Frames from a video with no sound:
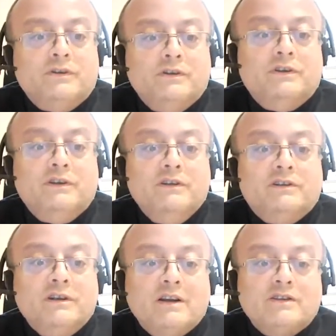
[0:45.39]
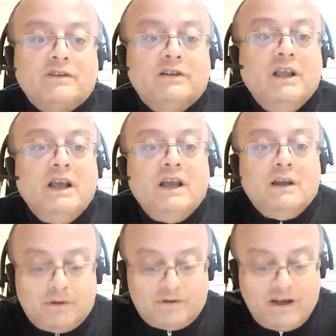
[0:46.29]
international
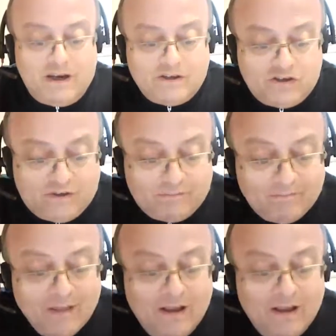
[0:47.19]
protection.